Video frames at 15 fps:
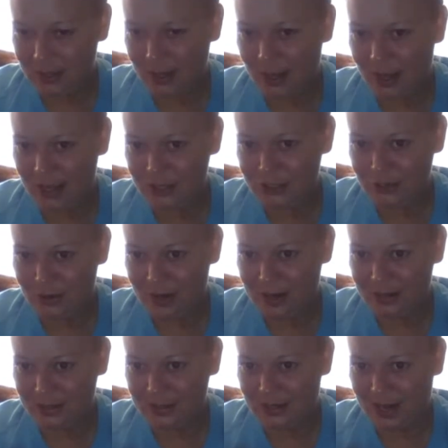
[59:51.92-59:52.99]
I sure had a
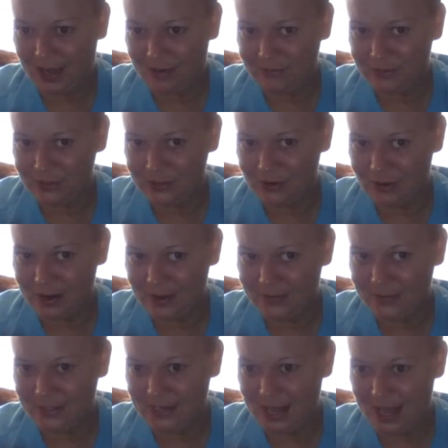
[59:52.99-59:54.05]
good laugh to start out the
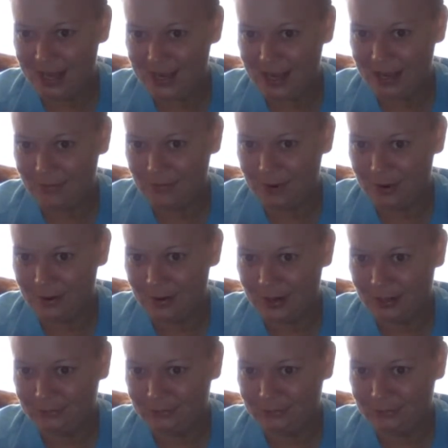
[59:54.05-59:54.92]
day. Head work.